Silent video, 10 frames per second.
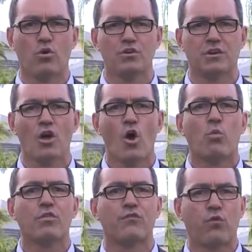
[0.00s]
wounded,
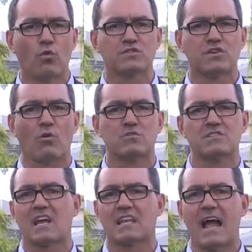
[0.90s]
with 4
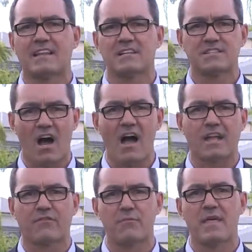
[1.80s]
soldiers later
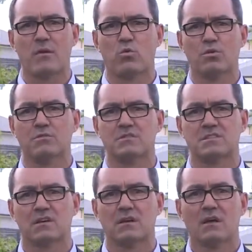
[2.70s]
dying from their
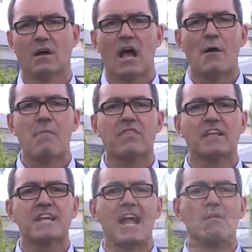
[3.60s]
wounds. Among
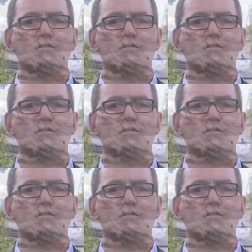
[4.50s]
the dead